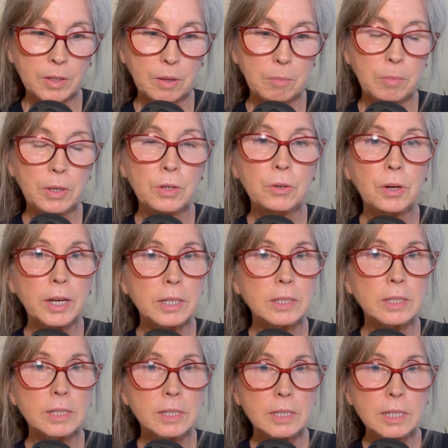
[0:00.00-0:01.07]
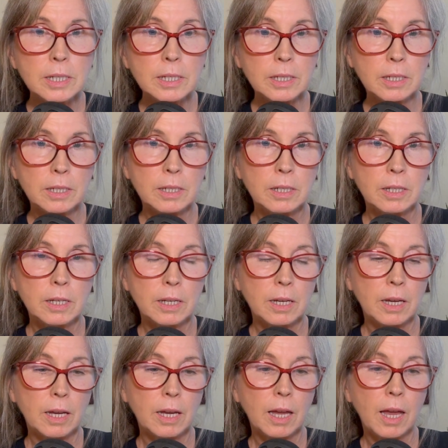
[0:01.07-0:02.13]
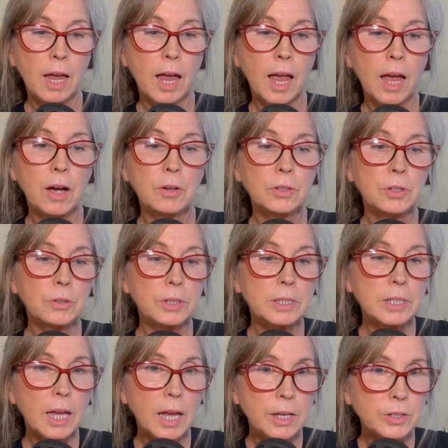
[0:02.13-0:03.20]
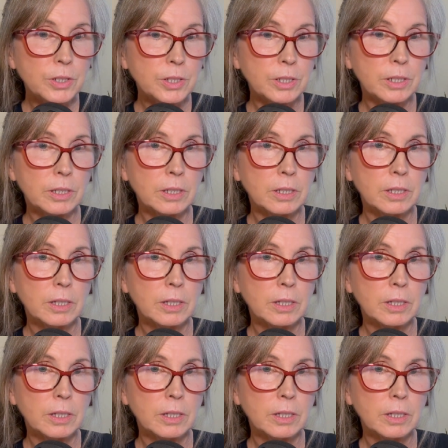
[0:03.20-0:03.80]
But you can see how your attention